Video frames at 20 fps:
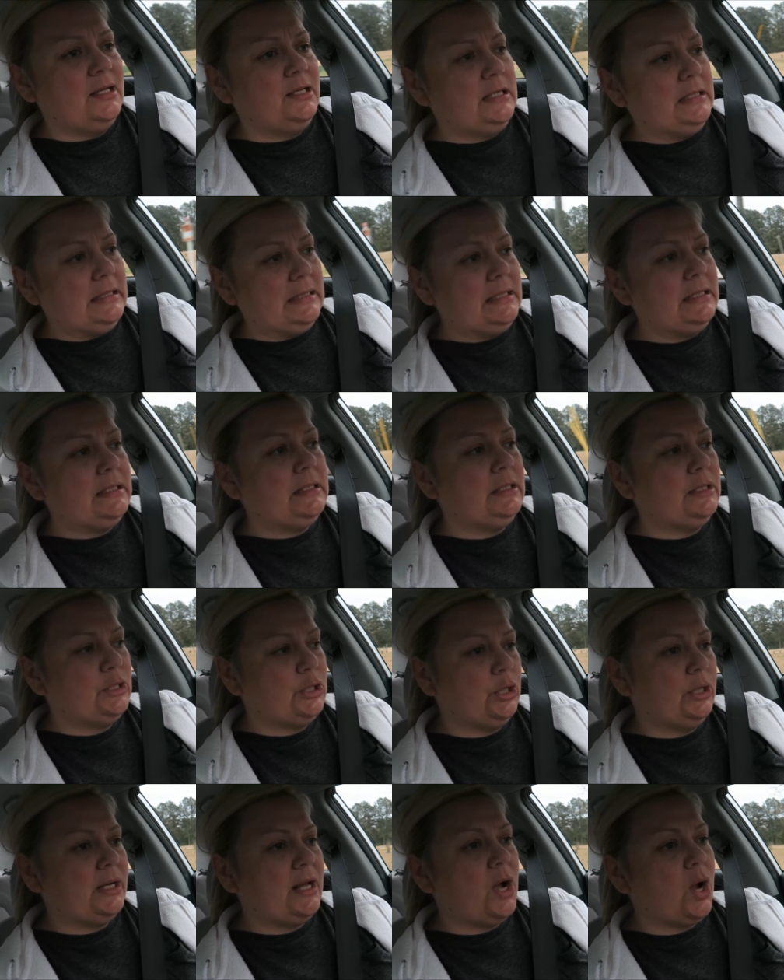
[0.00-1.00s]
just didn't
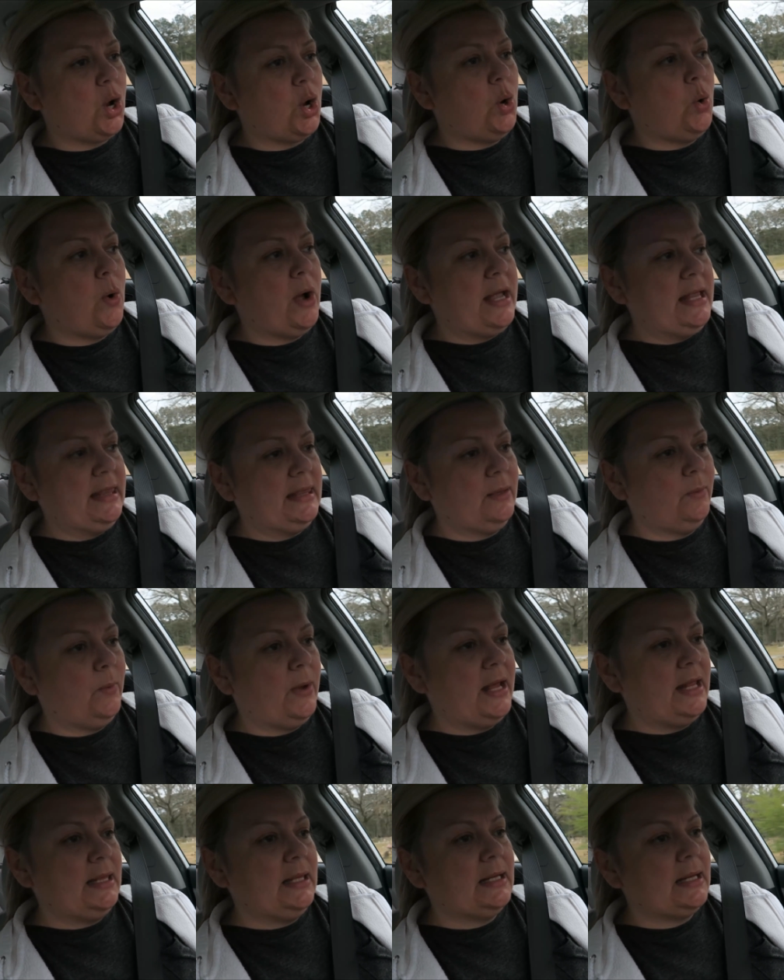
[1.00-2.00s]
turn out quite the
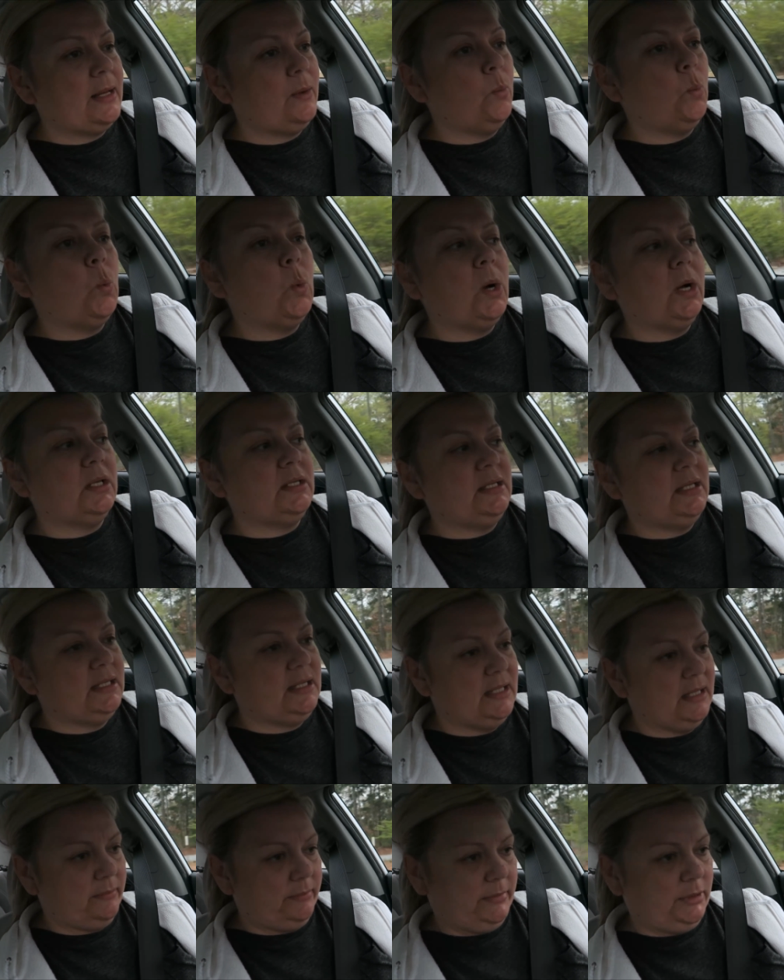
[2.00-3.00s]
way that I
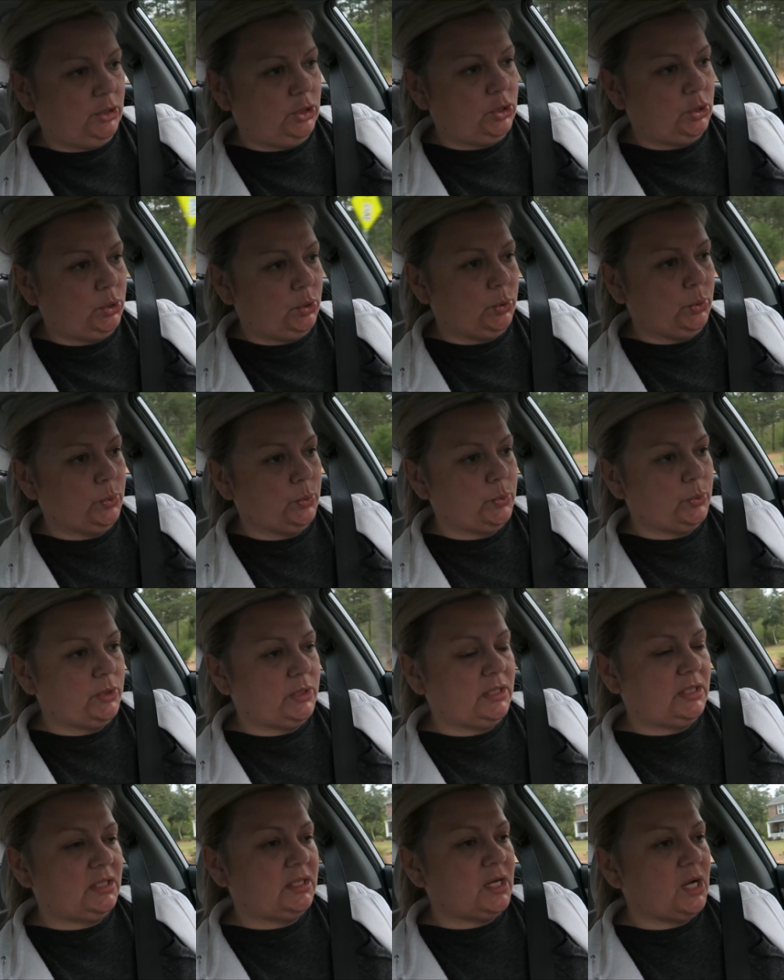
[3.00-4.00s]
wanted them to.
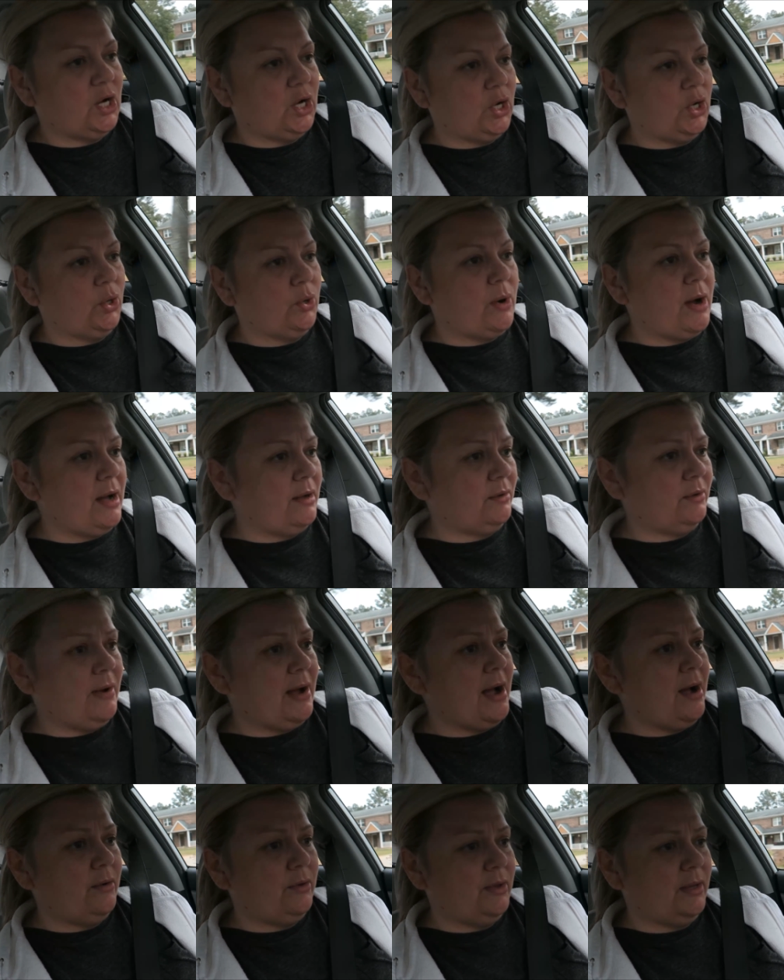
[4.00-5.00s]
So I don't
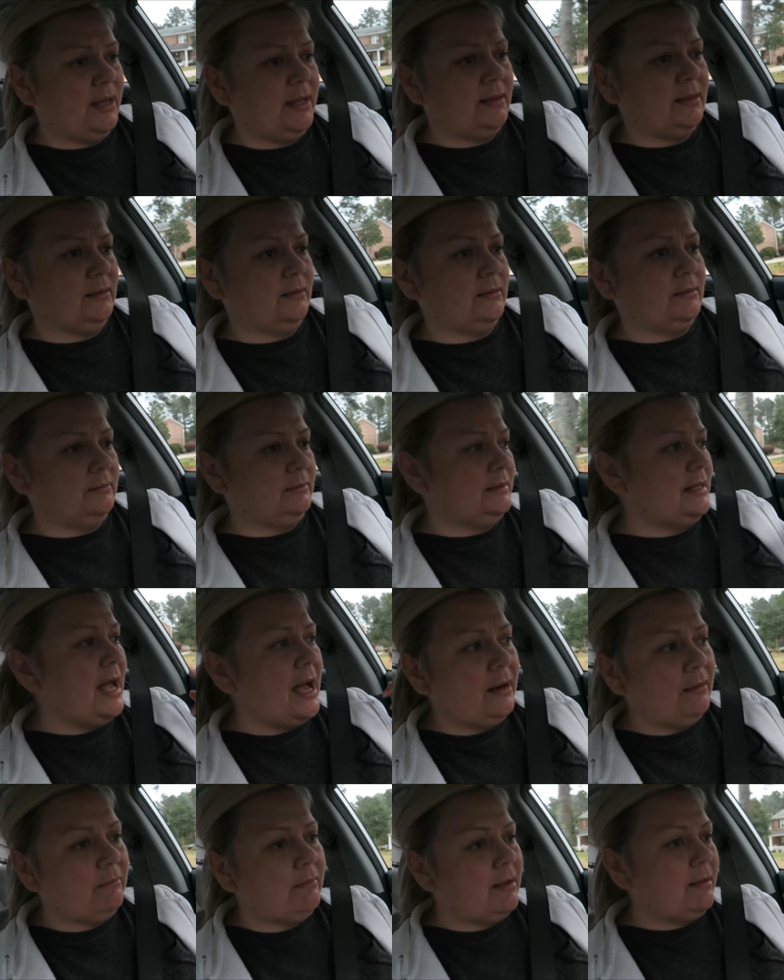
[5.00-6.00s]
know how you get the little
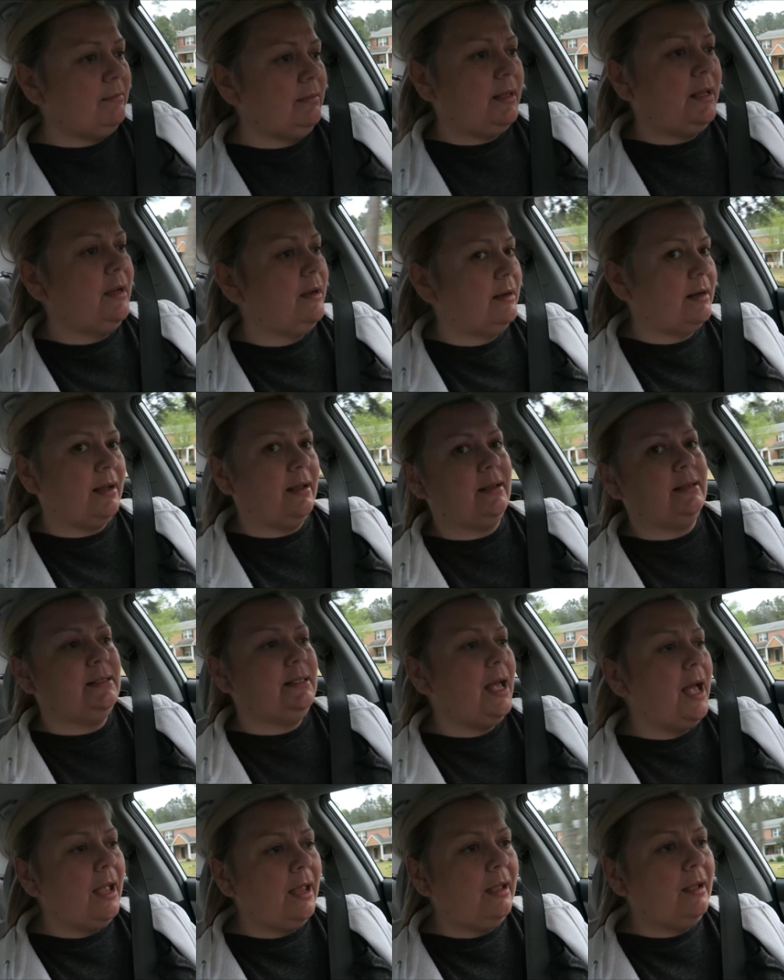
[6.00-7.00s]
knot around there, how you
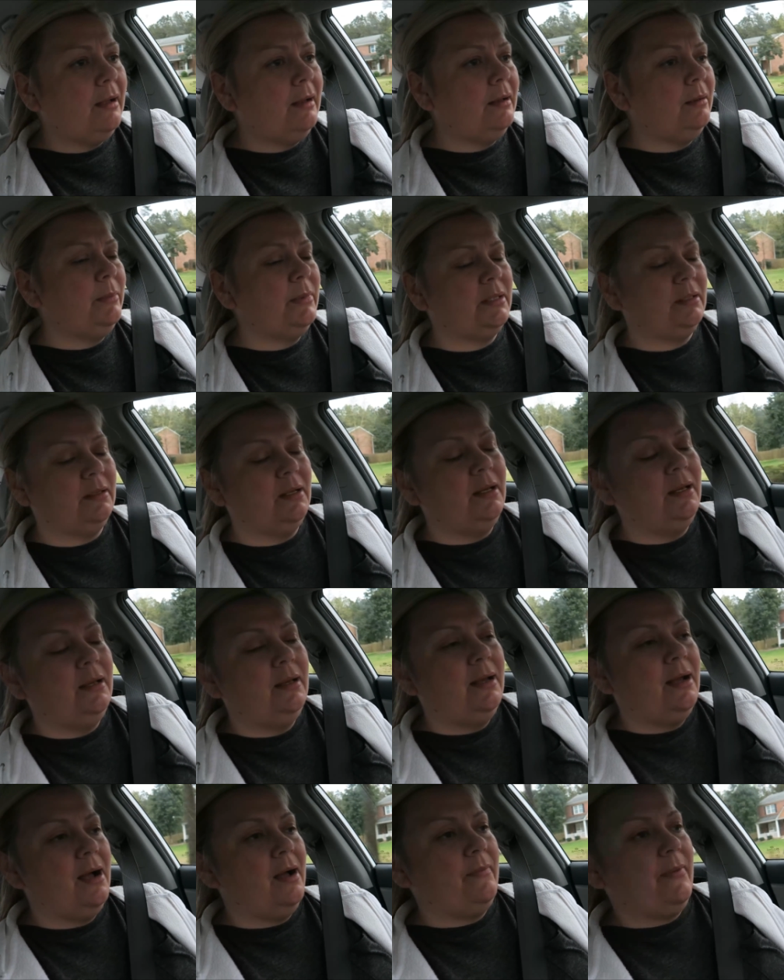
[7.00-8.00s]
tie them,
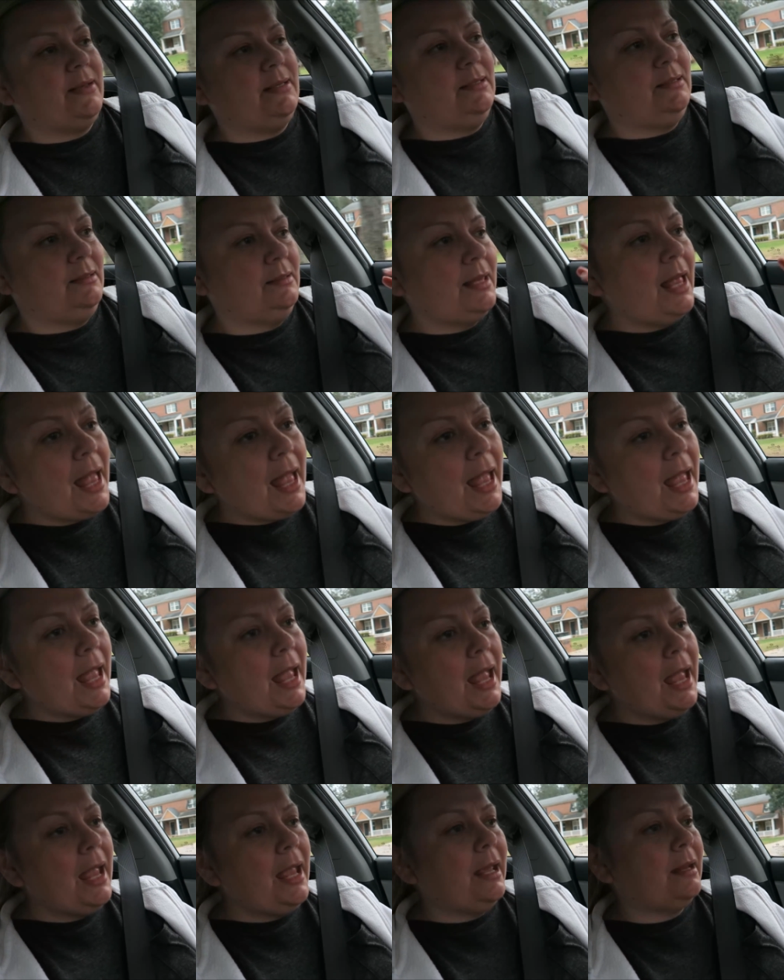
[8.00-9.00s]
and how they
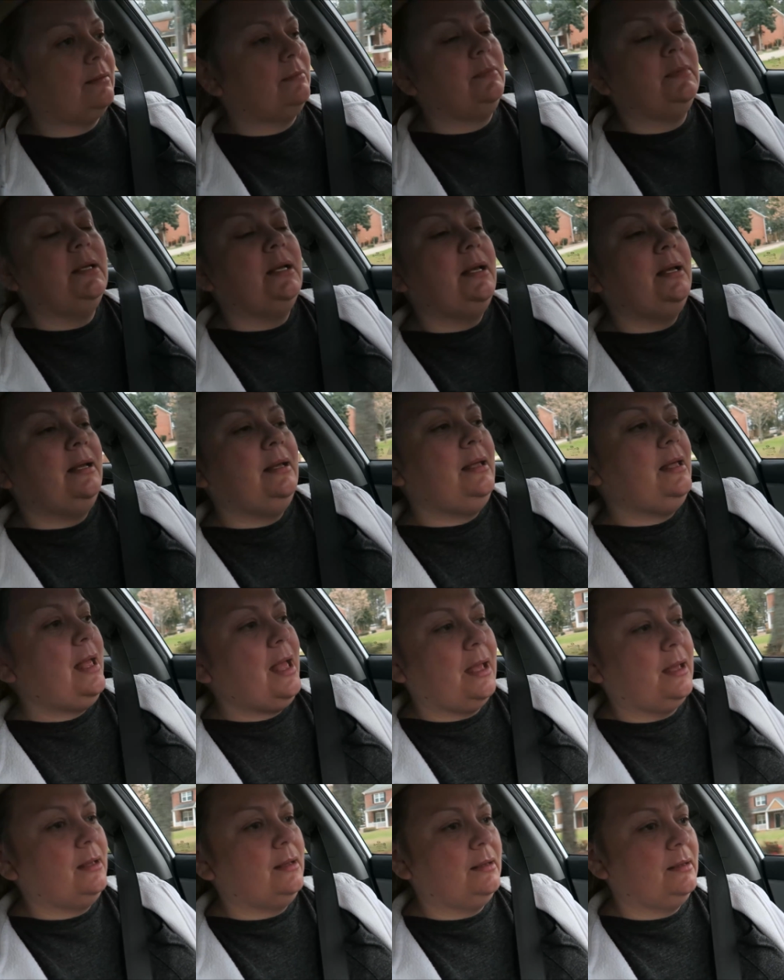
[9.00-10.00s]
stay, and
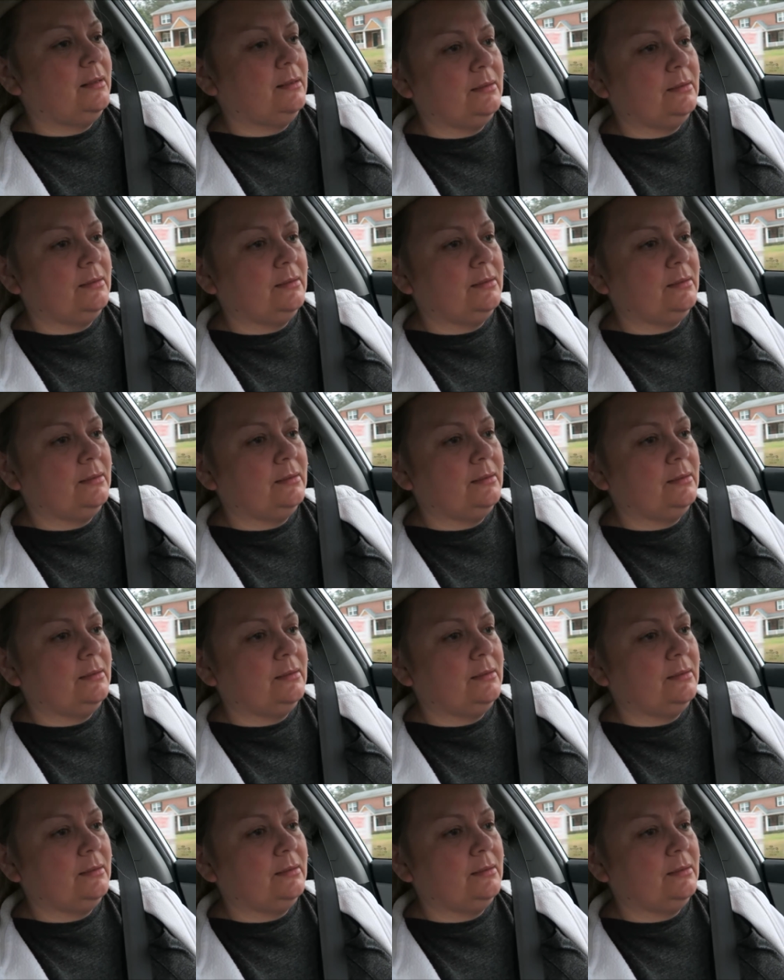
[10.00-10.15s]
eh.